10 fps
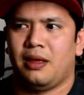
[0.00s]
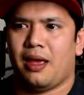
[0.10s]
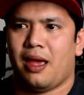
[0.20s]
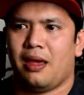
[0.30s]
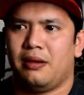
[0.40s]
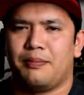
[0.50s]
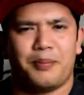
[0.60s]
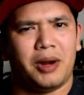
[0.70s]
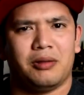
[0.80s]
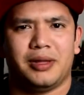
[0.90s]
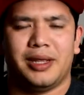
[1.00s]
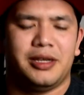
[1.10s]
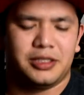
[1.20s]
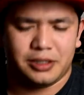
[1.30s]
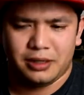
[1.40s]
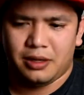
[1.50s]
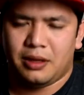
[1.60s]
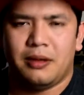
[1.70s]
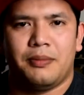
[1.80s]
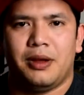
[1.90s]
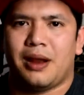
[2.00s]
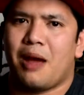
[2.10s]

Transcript: and barrel aged, but